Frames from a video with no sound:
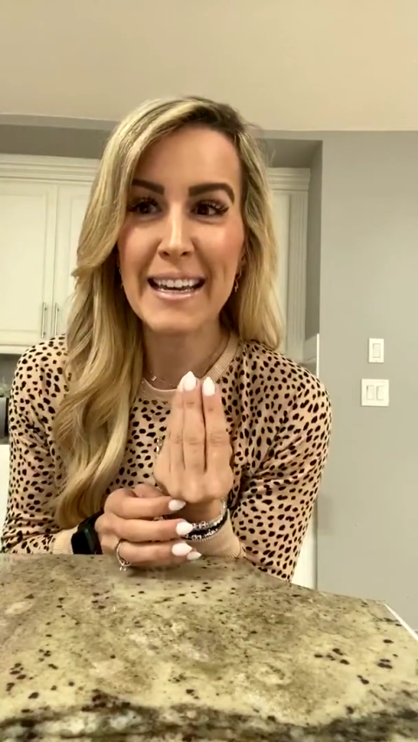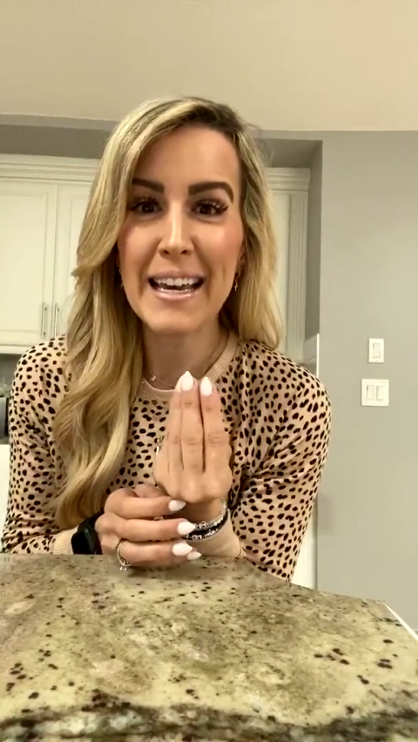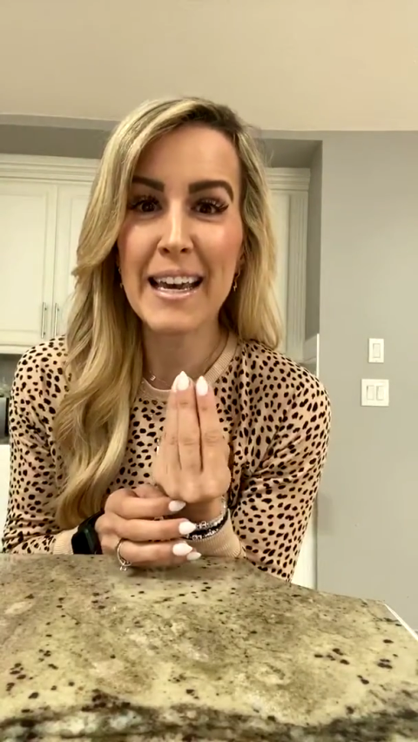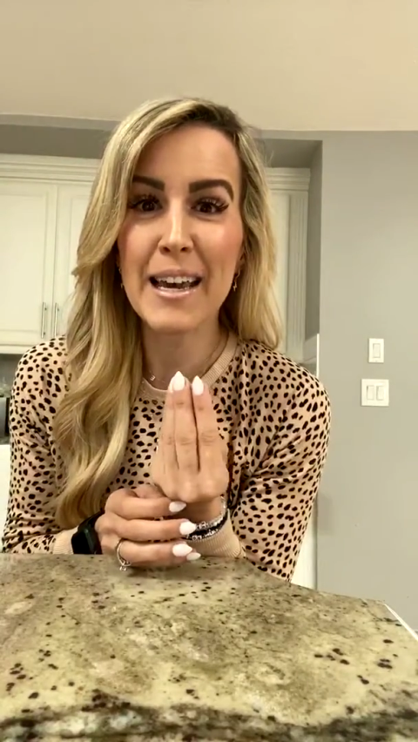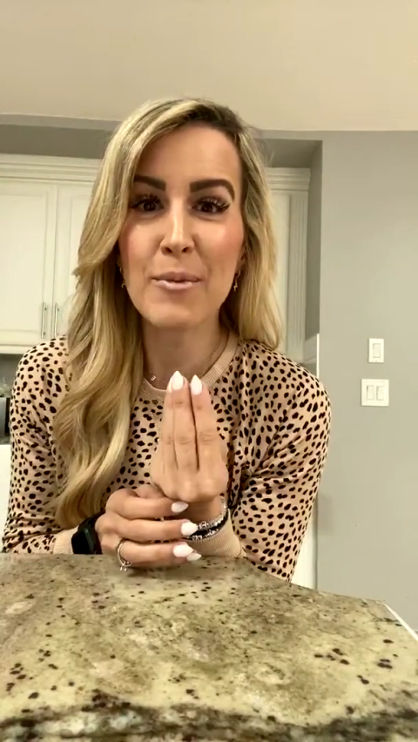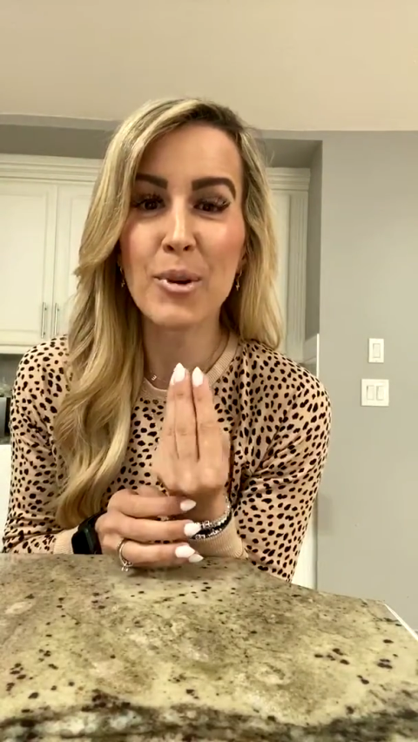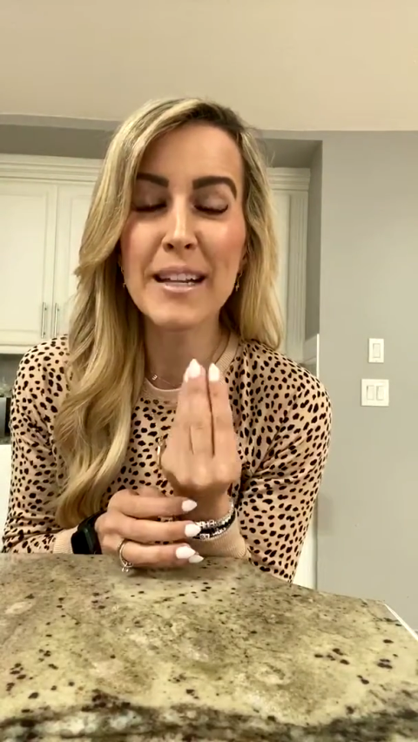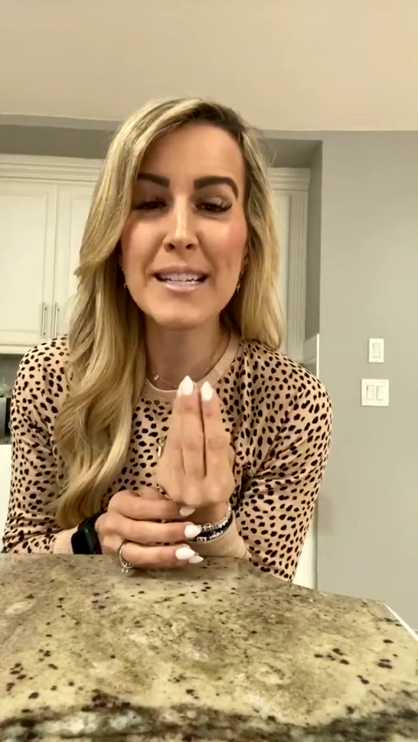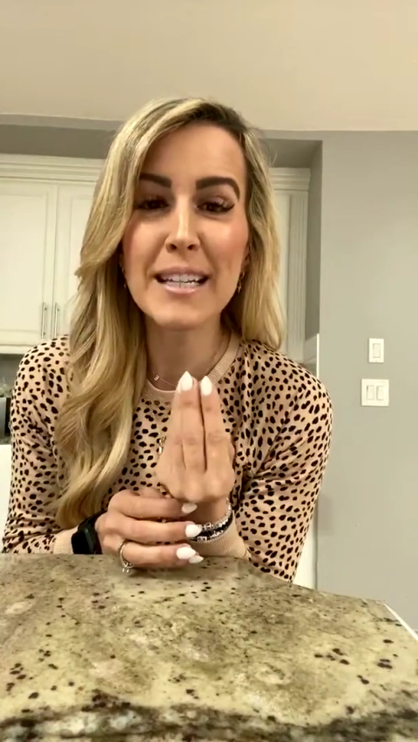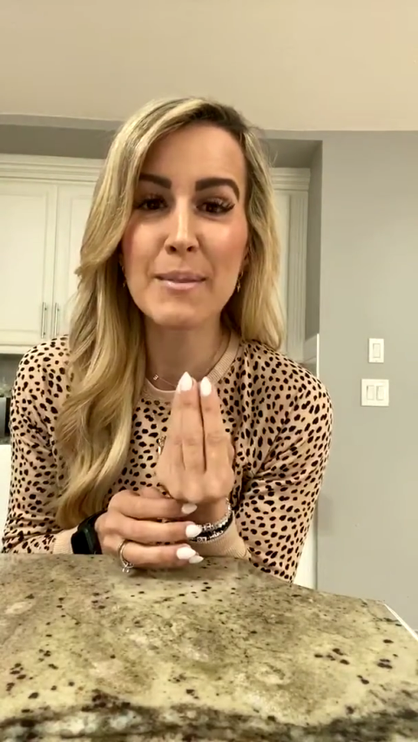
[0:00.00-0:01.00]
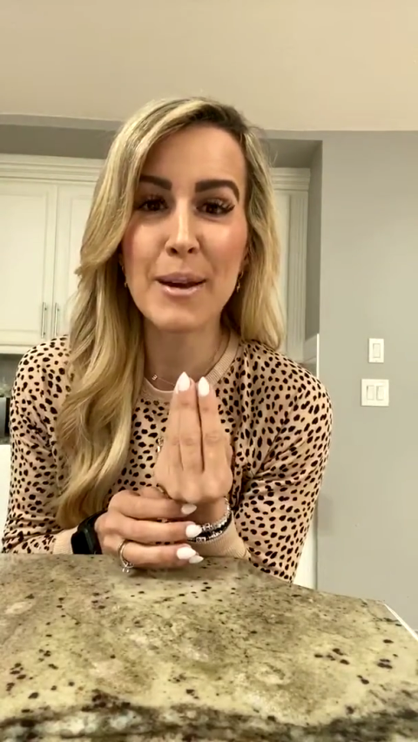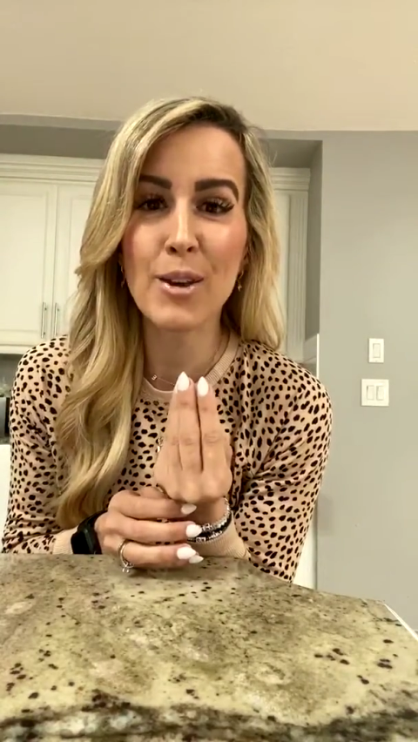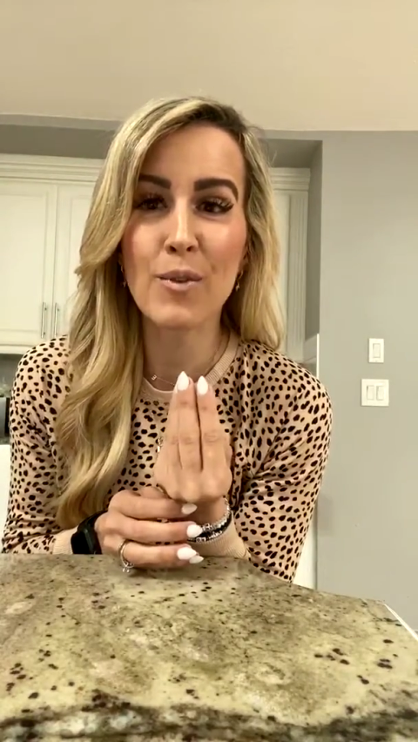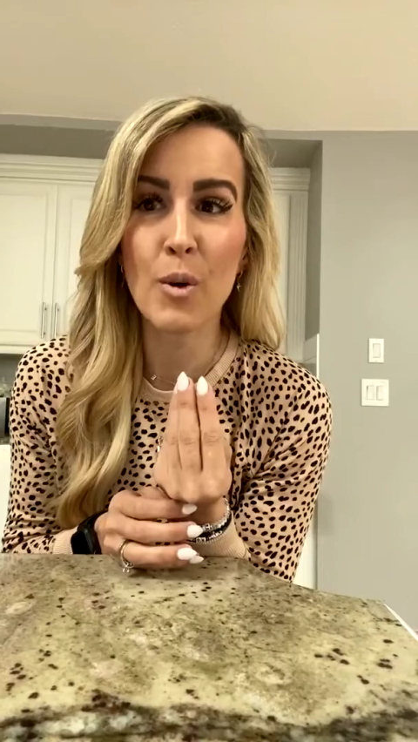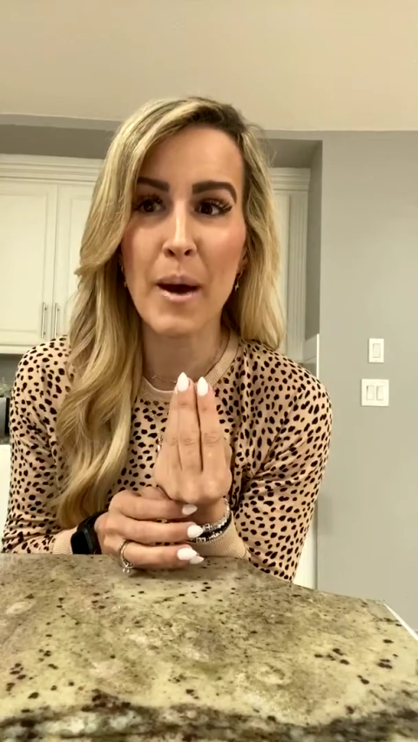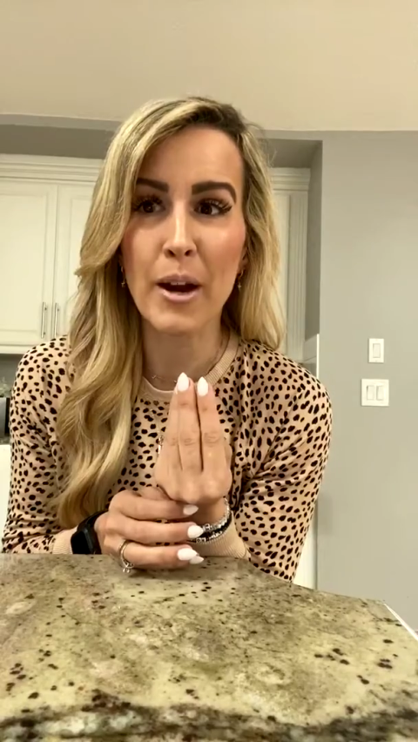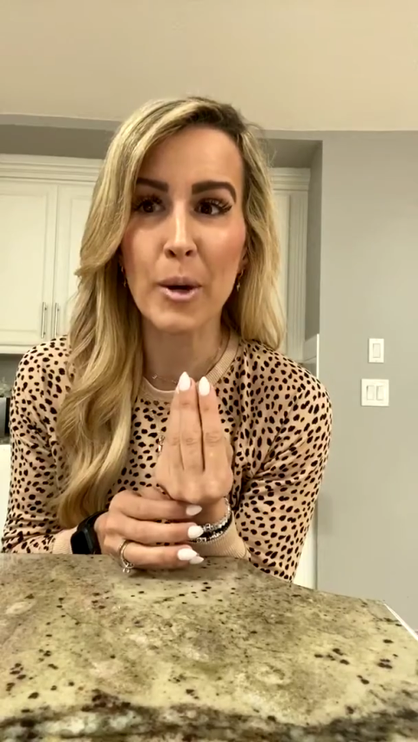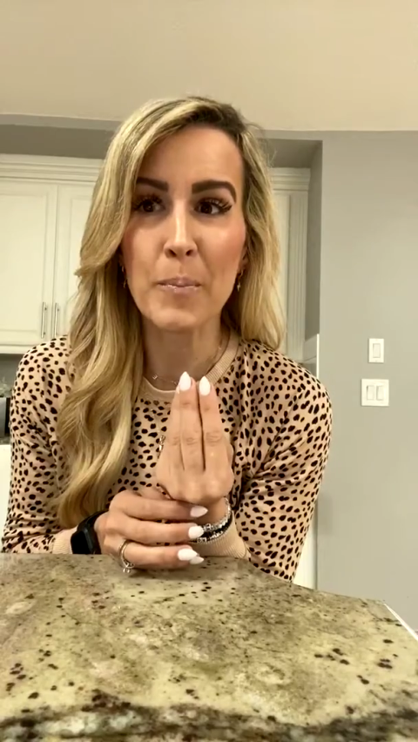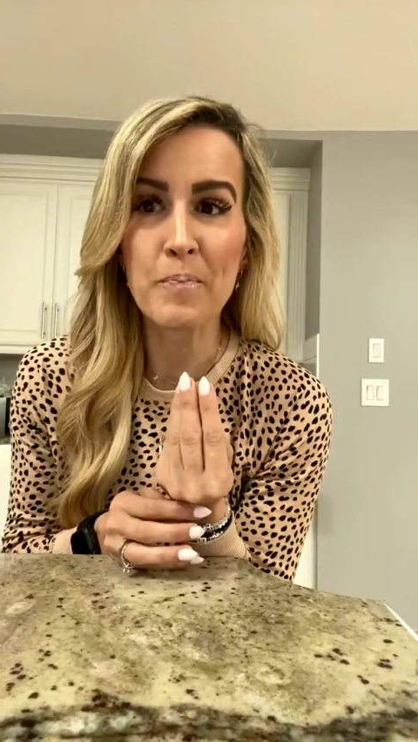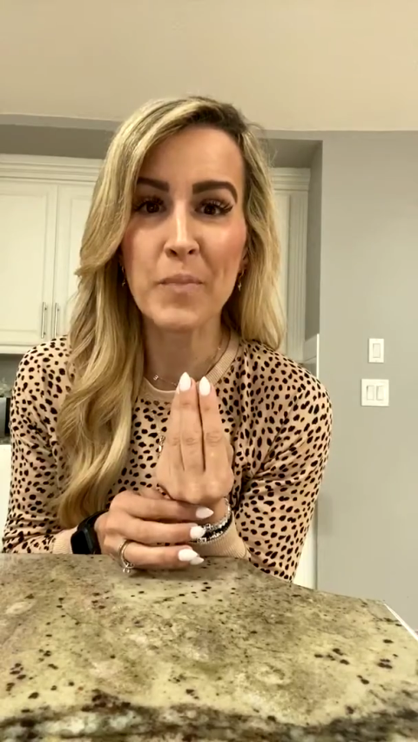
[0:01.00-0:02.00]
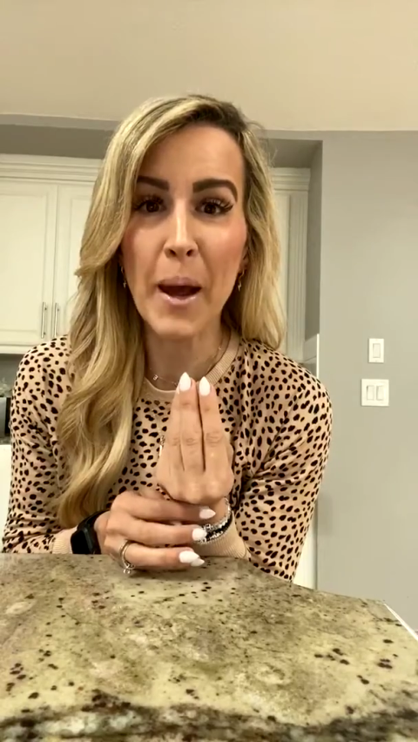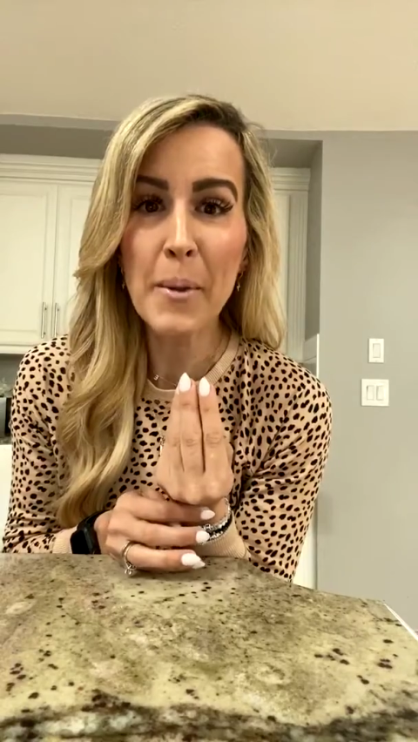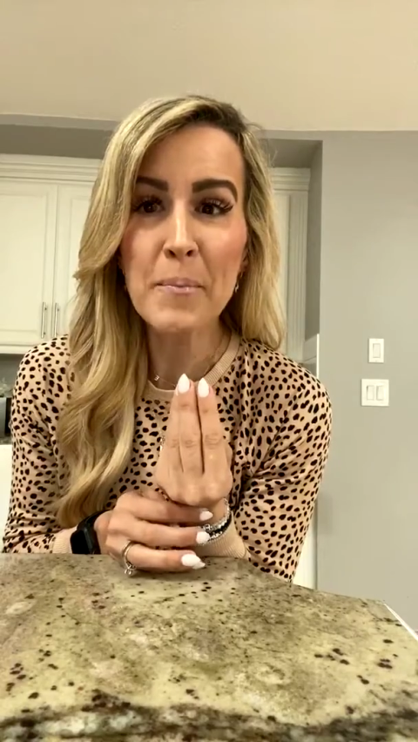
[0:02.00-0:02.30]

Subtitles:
It will instantly make you feel better, okay?